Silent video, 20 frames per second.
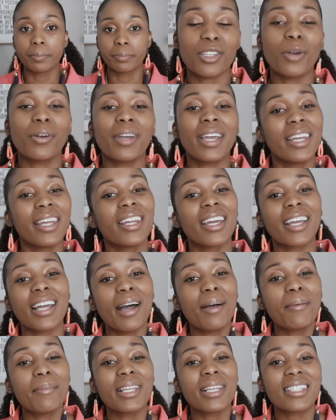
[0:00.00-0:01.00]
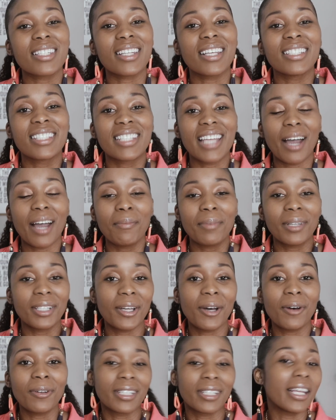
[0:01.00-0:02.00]
So in the comments down
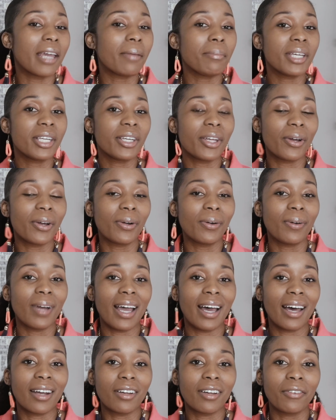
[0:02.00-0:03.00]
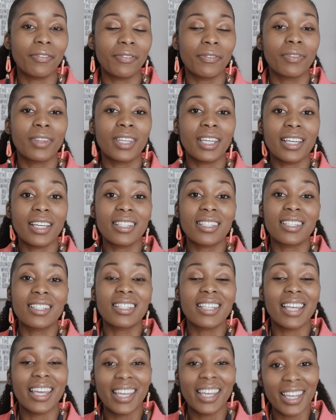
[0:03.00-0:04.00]
below, let me know out of these
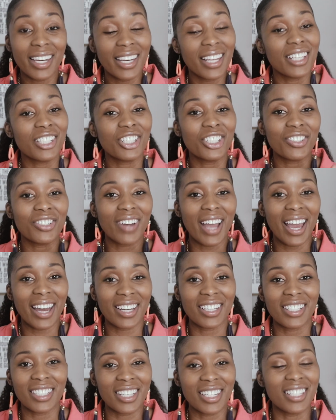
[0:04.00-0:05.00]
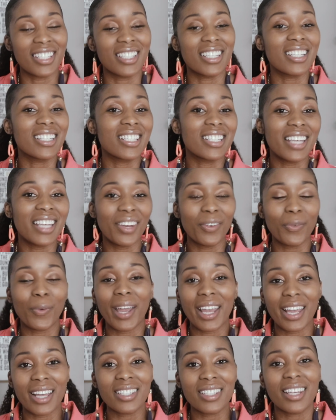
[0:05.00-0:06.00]
10 strategies, these 10
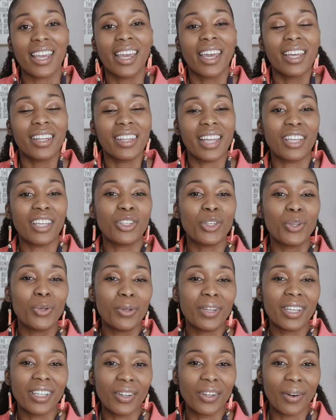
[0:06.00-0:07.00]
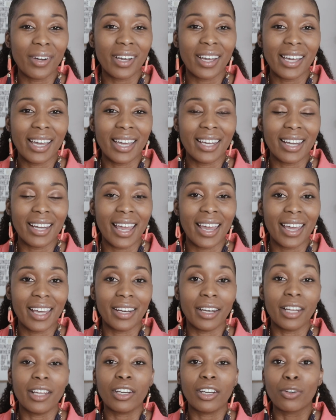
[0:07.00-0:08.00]
ways that you can go ahead
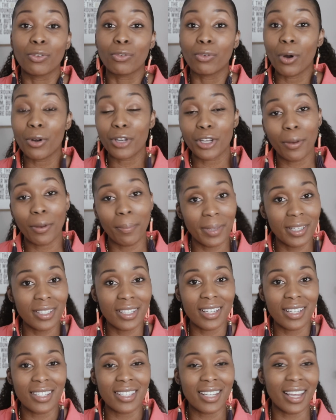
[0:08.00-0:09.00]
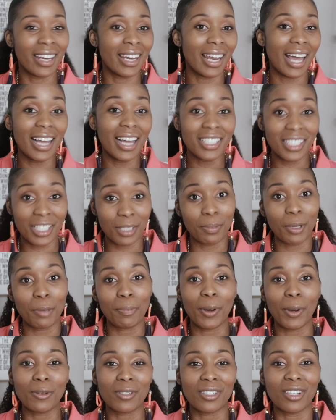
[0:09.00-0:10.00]
and grow your business and not just be
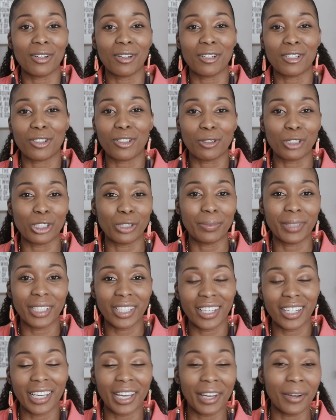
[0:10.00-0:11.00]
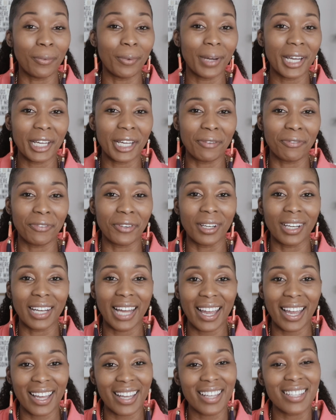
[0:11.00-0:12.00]
posting on social media and waiting for
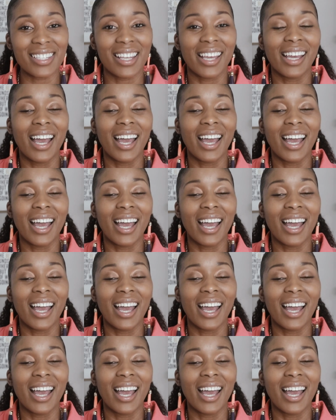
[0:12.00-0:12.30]
likes.